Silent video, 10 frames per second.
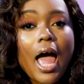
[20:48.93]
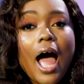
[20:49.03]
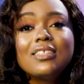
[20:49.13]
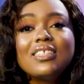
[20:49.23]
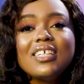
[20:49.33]

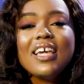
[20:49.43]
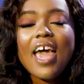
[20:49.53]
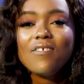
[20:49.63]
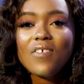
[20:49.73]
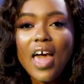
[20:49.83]
at
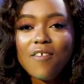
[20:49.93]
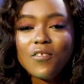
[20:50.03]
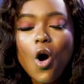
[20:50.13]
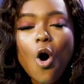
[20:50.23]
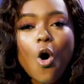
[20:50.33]
CFF
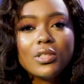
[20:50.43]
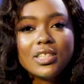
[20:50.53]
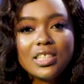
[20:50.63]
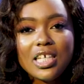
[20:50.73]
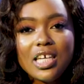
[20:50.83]
on
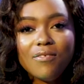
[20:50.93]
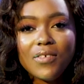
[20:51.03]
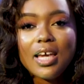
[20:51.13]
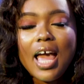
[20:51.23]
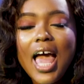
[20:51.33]

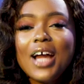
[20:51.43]
TV.